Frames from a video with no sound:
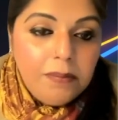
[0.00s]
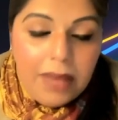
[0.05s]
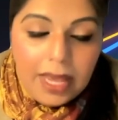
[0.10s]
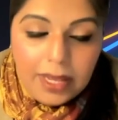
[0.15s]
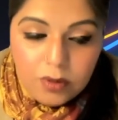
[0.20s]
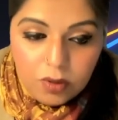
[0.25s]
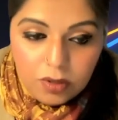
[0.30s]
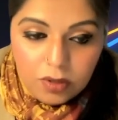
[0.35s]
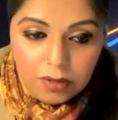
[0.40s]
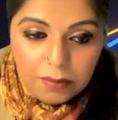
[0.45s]

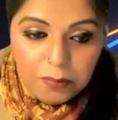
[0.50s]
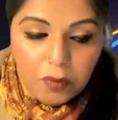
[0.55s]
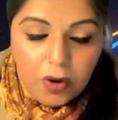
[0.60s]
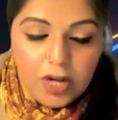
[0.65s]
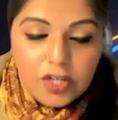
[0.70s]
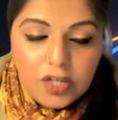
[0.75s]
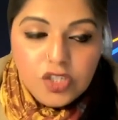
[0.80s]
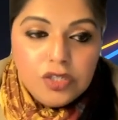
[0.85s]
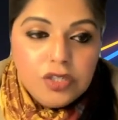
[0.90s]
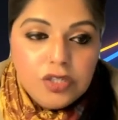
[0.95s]
manual
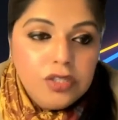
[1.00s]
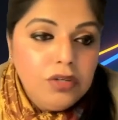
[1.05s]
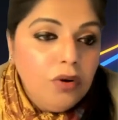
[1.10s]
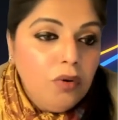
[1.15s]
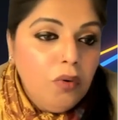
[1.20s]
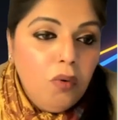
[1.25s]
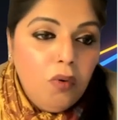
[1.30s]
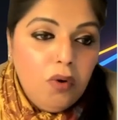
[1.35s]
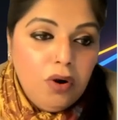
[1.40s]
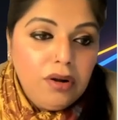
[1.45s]

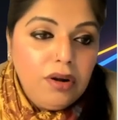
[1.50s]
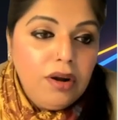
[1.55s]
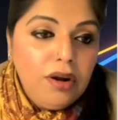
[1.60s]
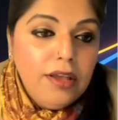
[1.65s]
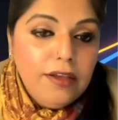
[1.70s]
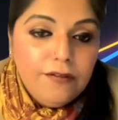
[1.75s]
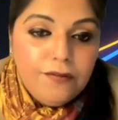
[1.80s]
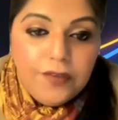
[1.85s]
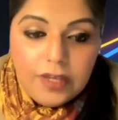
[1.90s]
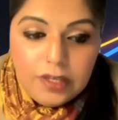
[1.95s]
compression or
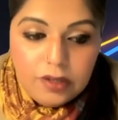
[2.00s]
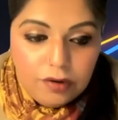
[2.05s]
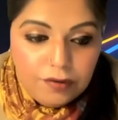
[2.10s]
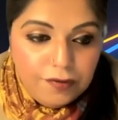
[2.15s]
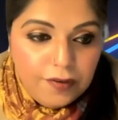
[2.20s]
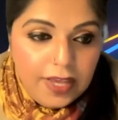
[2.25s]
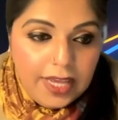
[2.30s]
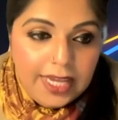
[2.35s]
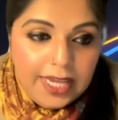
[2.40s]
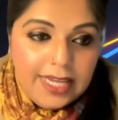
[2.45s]

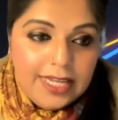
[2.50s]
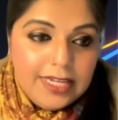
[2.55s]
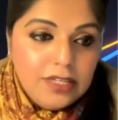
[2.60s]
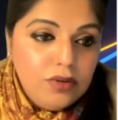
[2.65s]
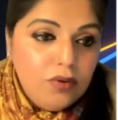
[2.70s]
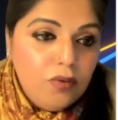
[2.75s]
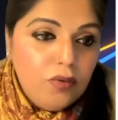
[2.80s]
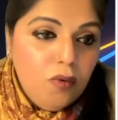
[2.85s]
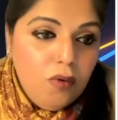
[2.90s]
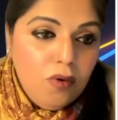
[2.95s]
figure of
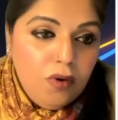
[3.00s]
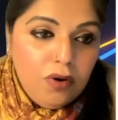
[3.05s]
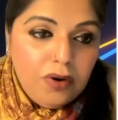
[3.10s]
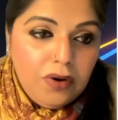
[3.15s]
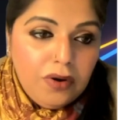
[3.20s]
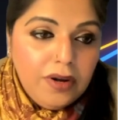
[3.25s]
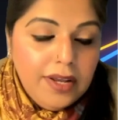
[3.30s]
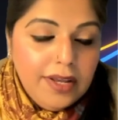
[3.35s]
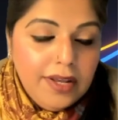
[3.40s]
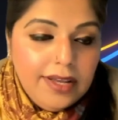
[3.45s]
8
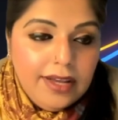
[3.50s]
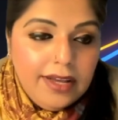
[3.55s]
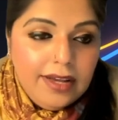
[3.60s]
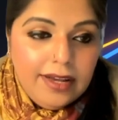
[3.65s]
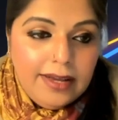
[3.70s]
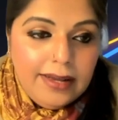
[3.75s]
or